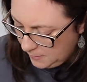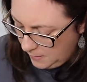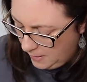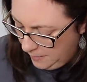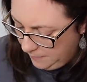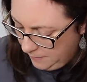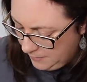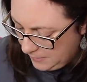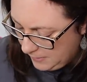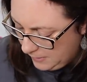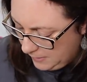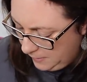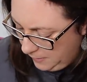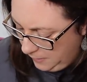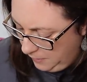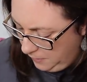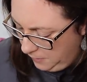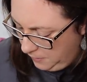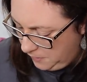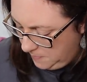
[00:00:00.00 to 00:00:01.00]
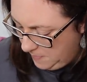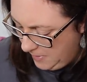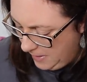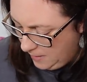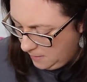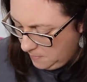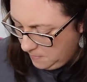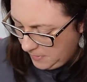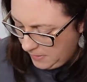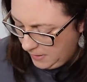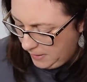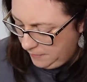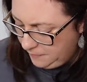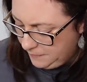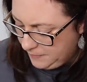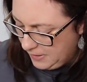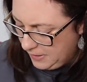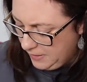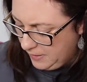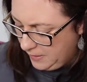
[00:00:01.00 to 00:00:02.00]
I haven't done a huge amount, but I
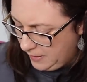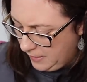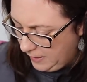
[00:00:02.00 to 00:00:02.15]
have taken